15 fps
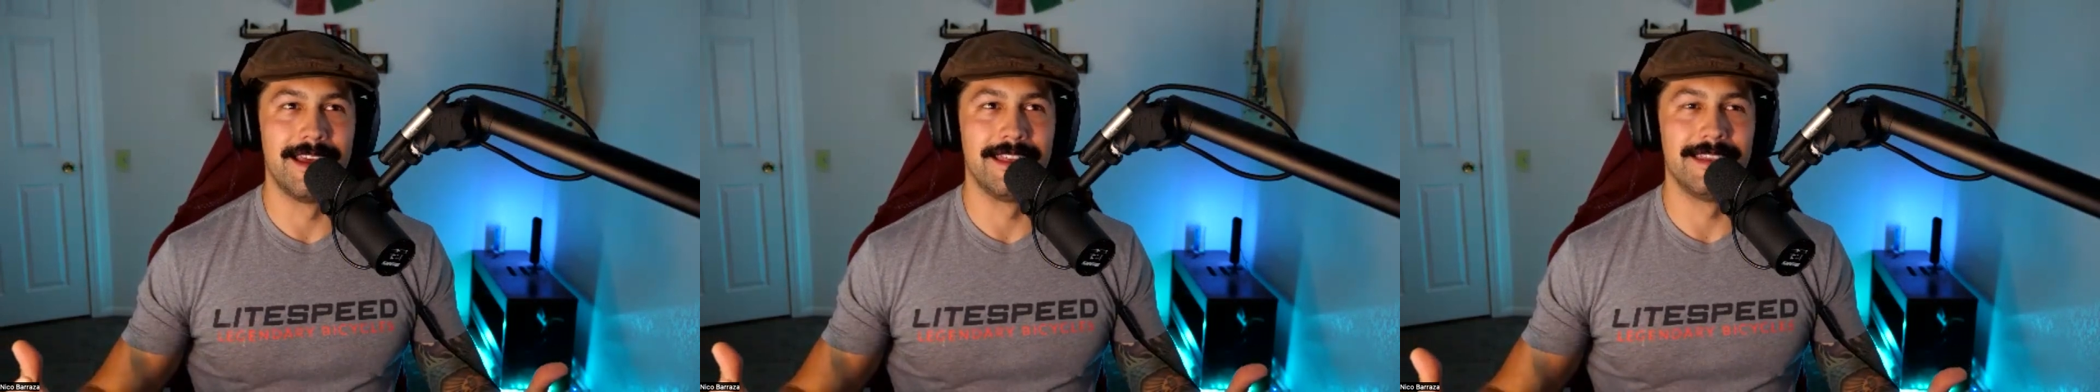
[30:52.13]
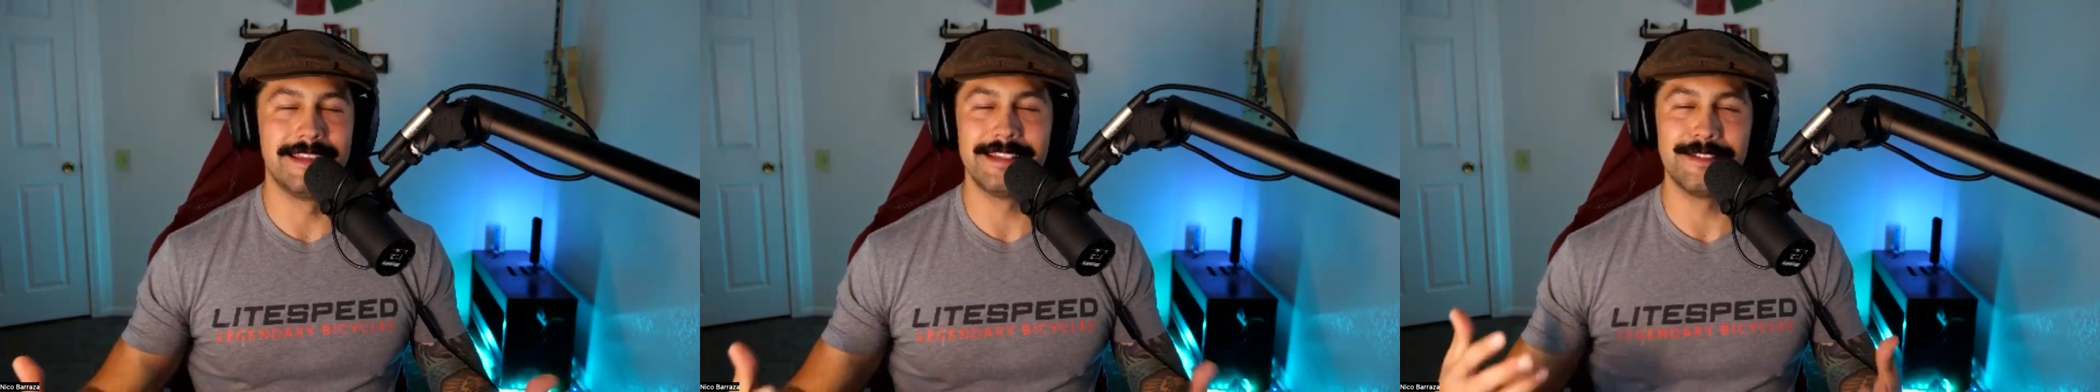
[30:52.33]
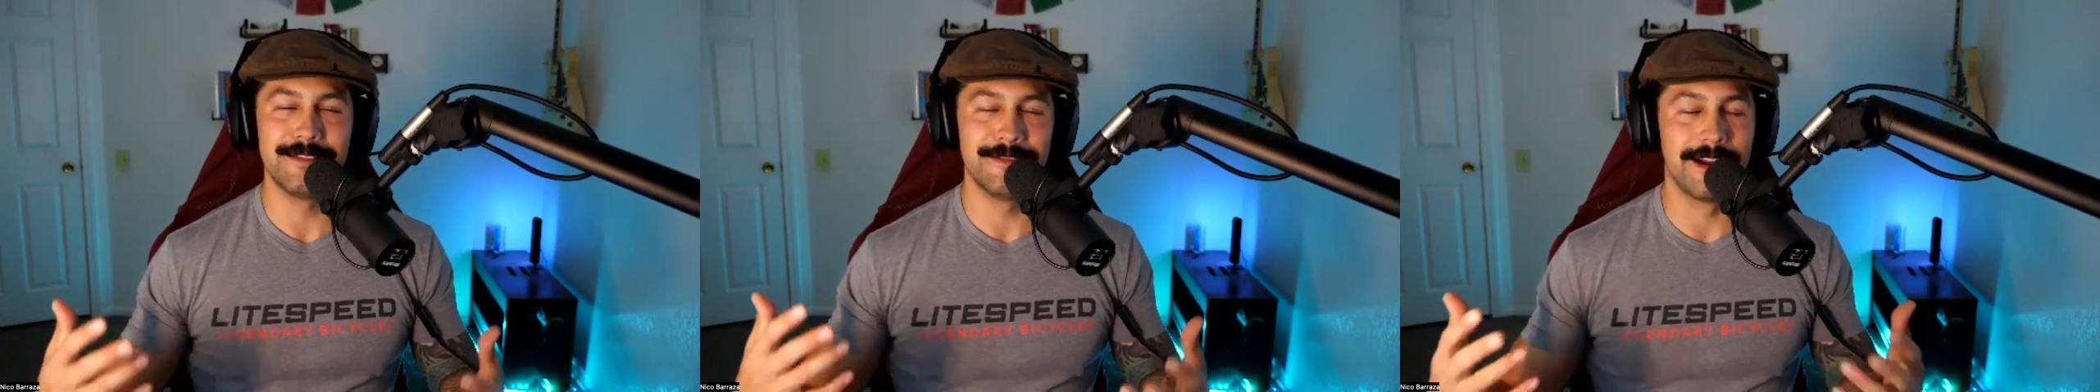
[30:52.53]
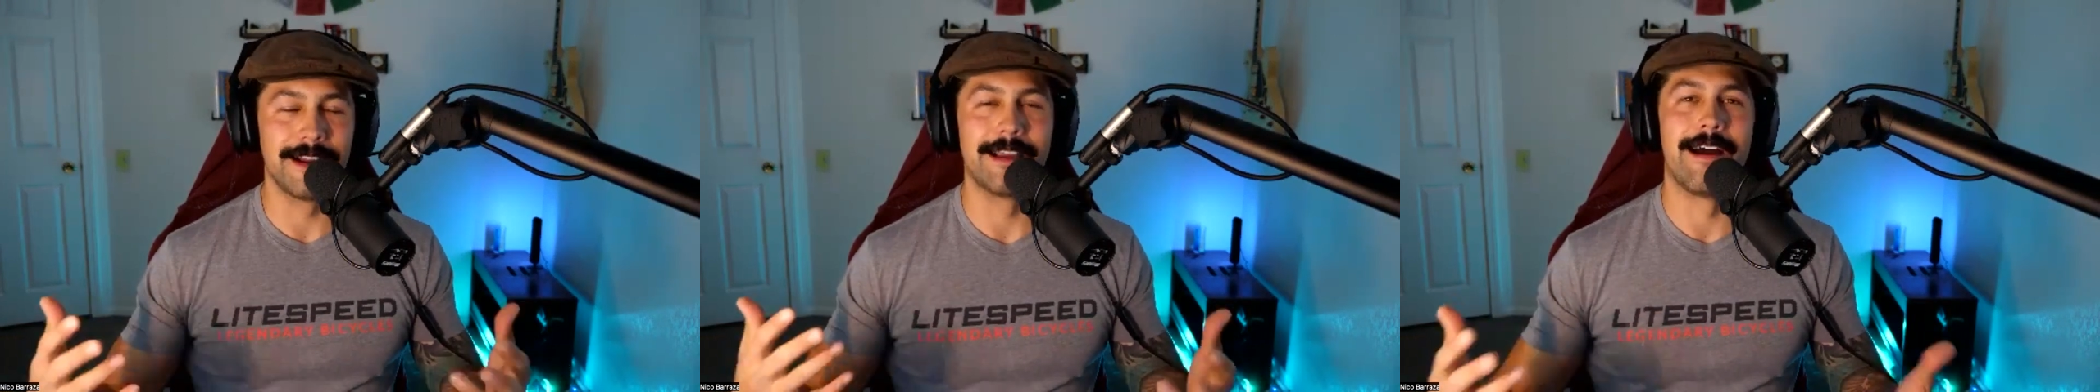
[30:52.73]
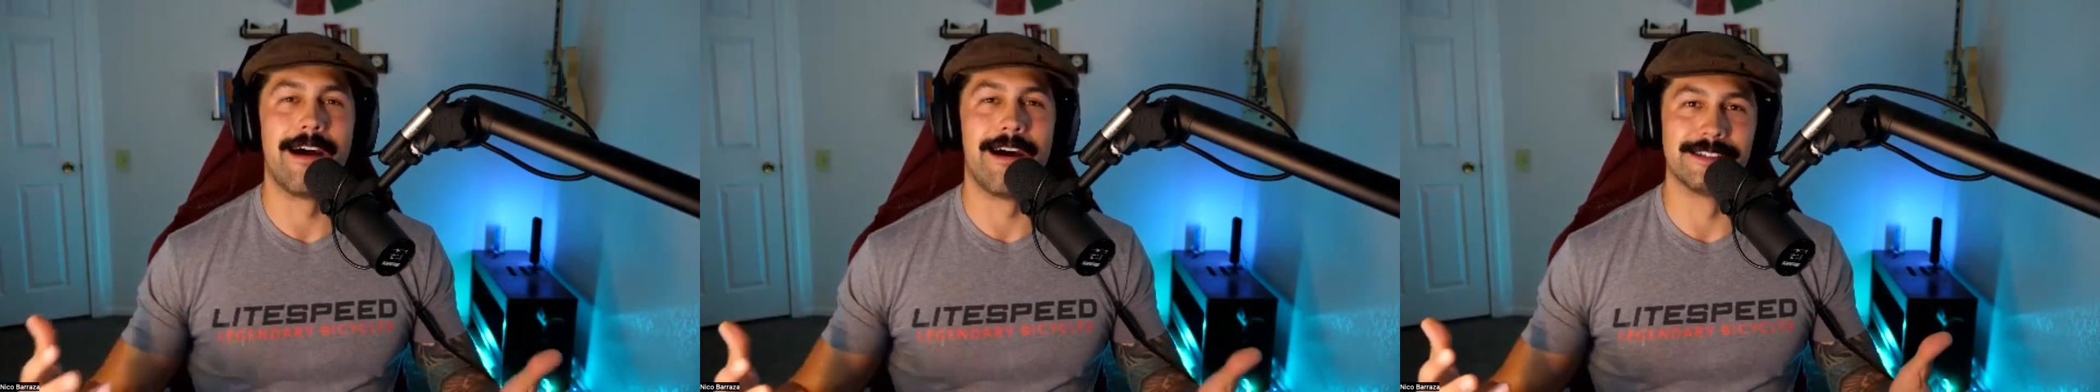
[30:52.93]
this is
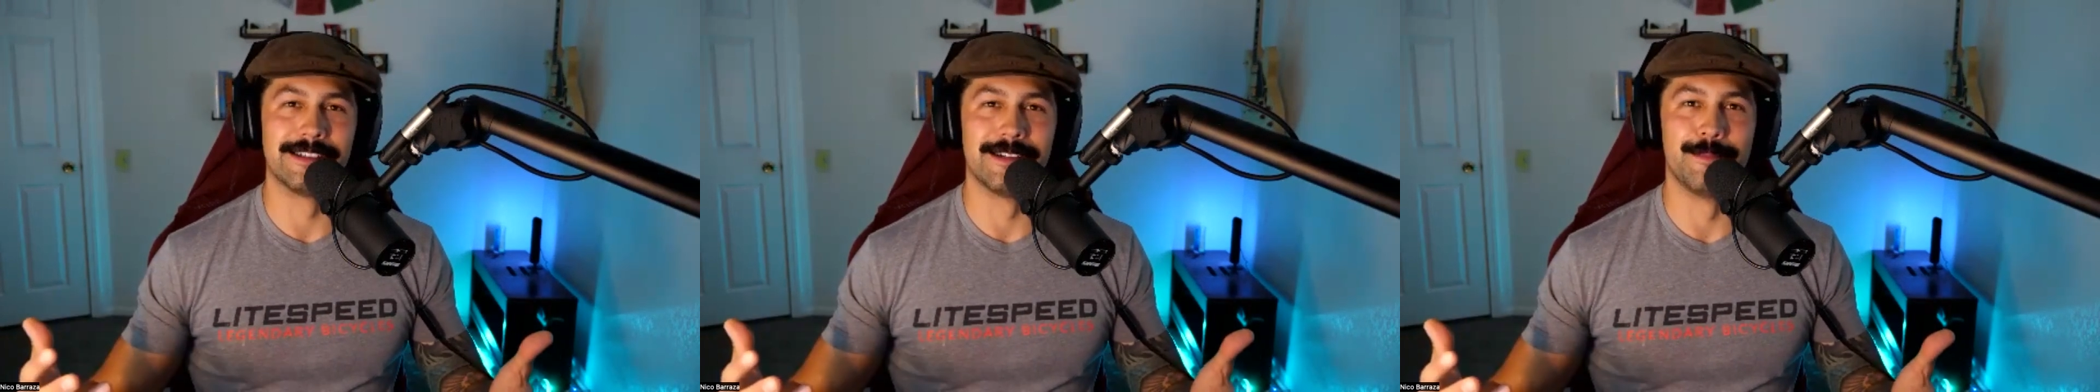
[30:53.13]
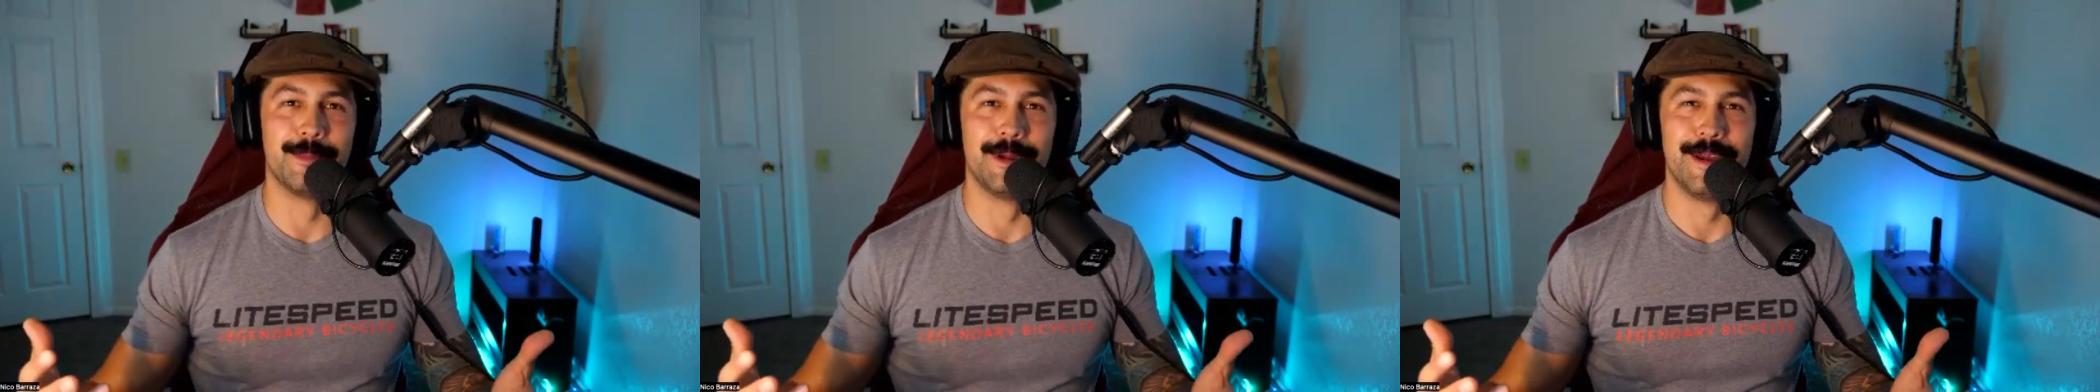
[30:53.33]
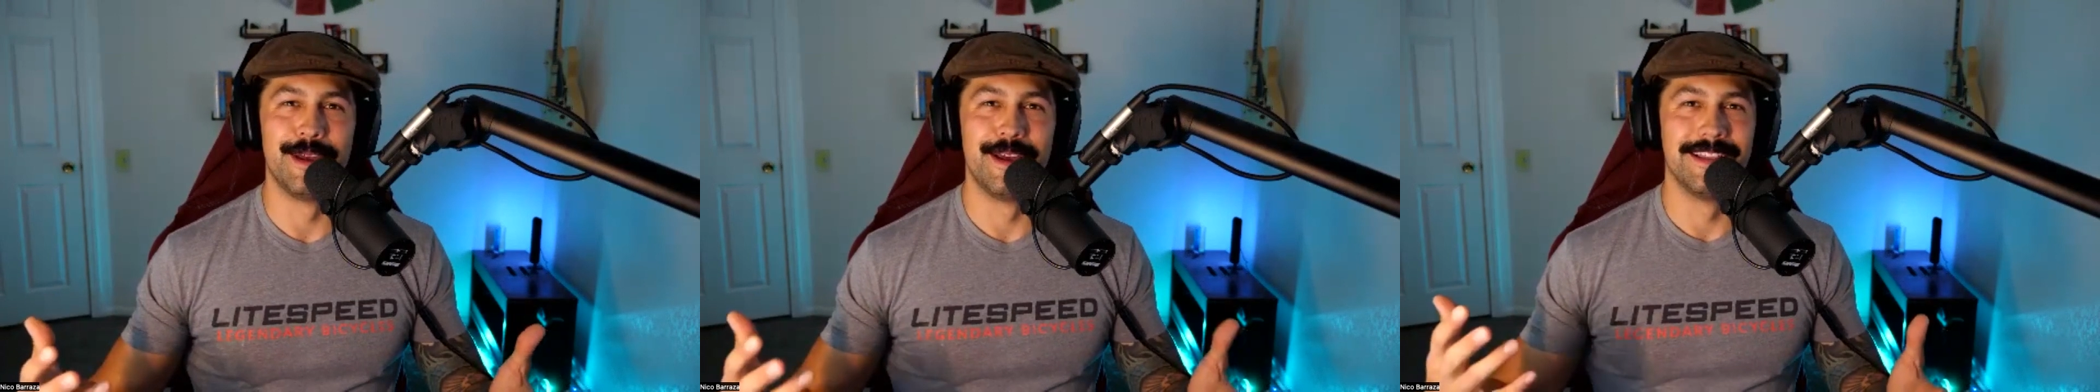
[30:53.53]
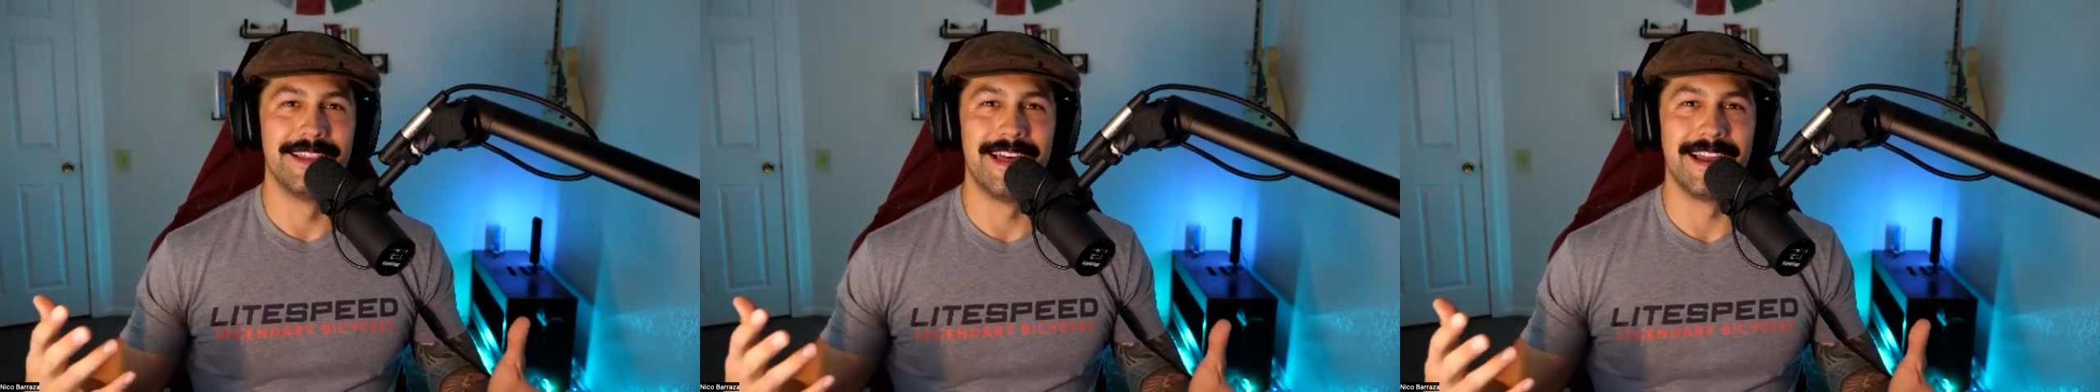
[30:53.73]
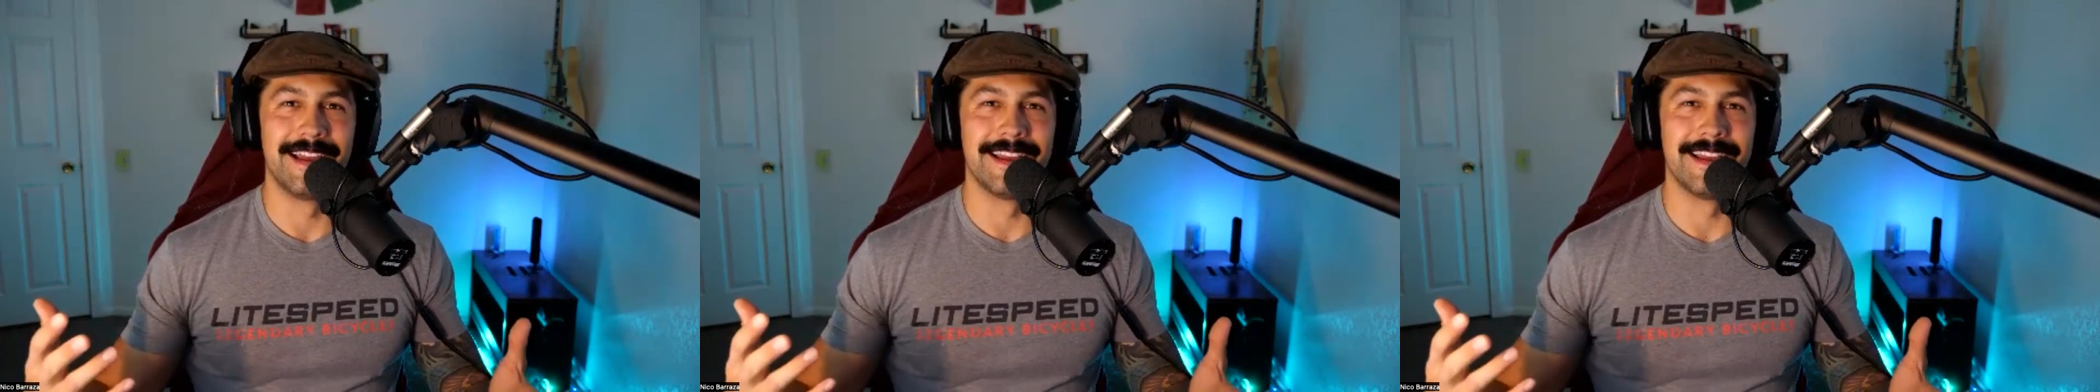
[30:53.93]
fucking awesome. Mm-hmm. Like,